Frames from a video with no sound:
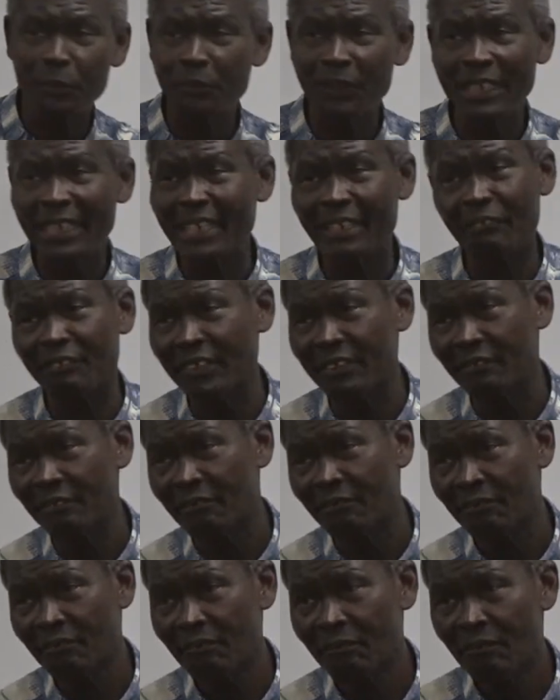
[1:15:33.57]
have been given.
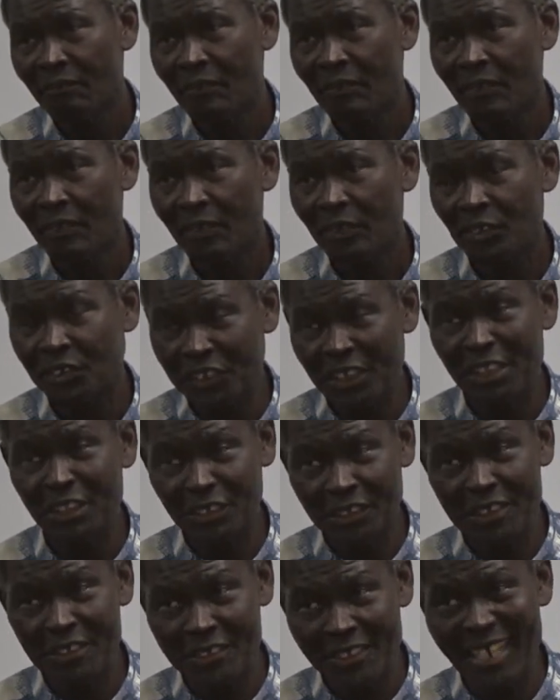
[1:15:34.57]
You see,
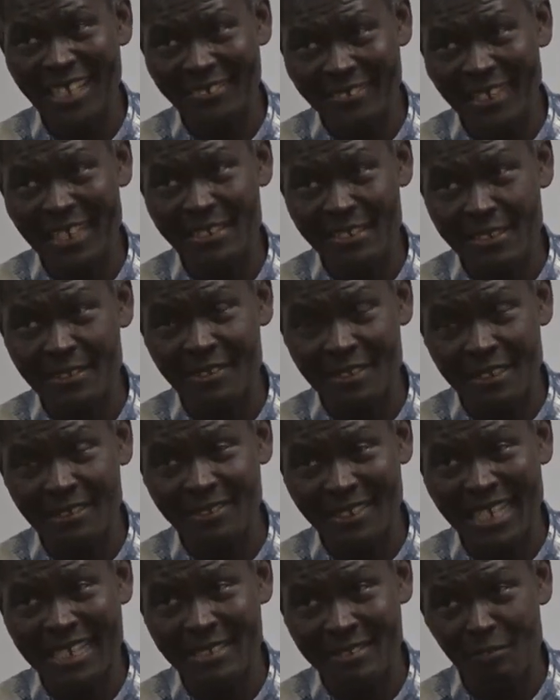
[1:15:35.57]
it
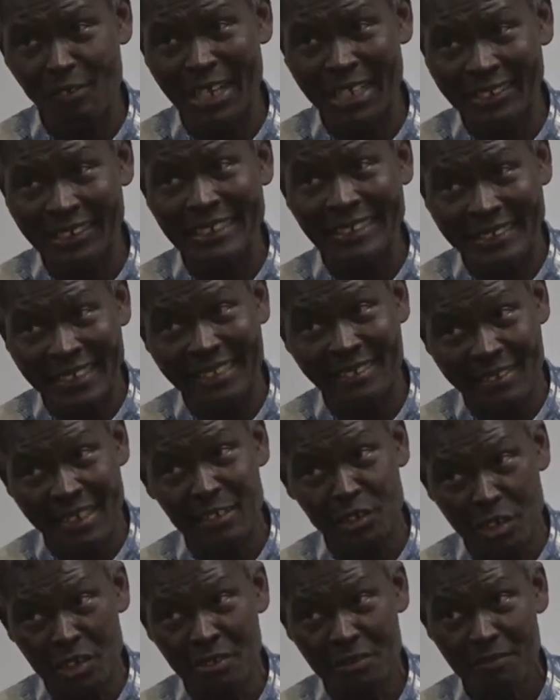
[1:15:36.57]
says what?
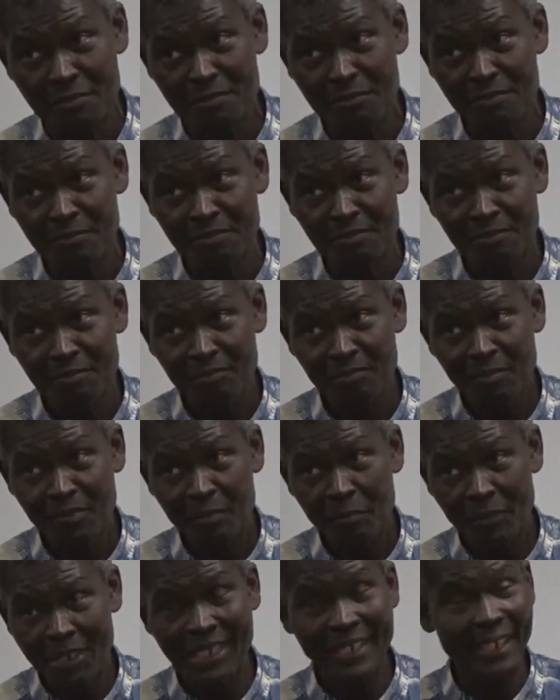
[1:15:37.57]
Intercession?
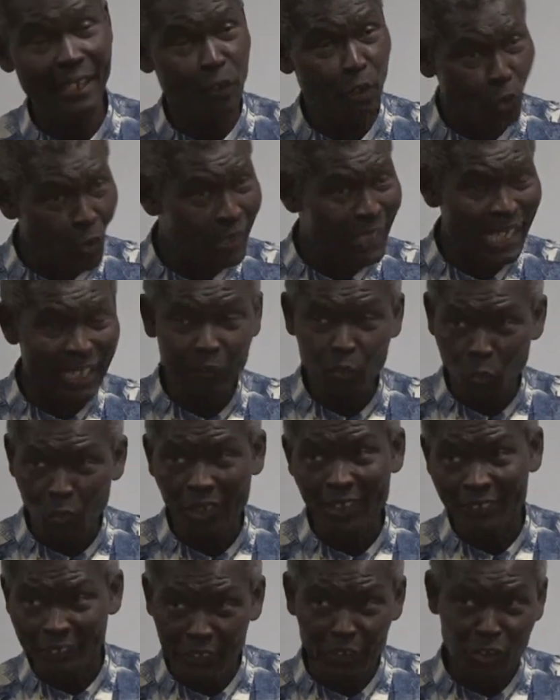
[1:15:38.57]
But then look at
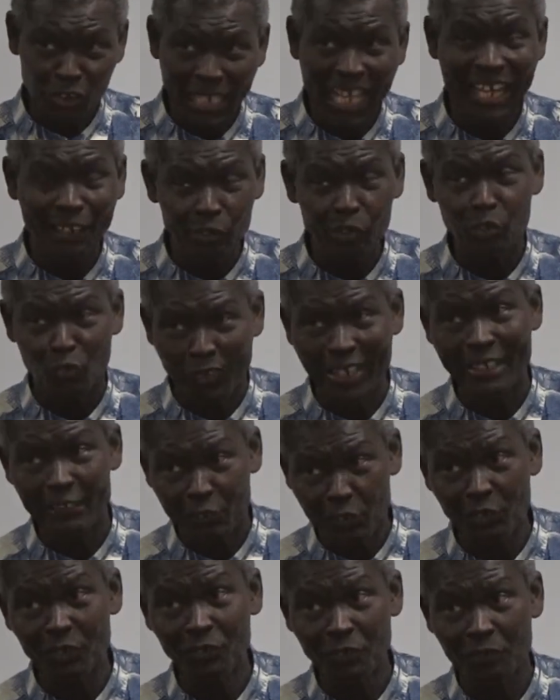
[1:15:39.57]
what Reese House
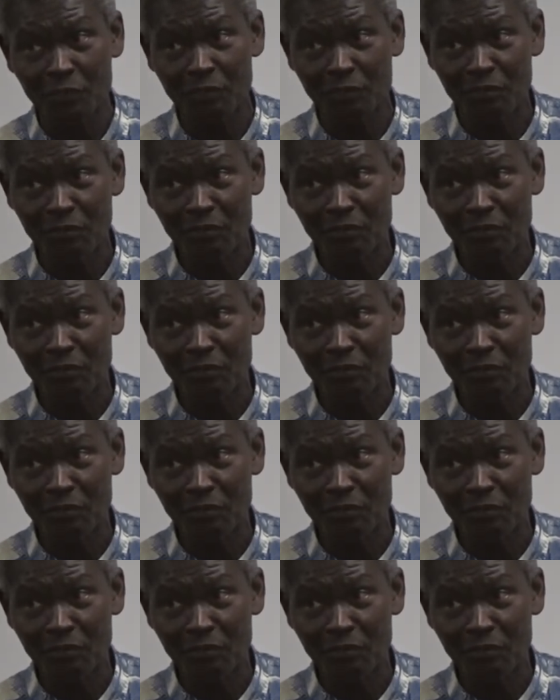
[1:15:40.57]
went through.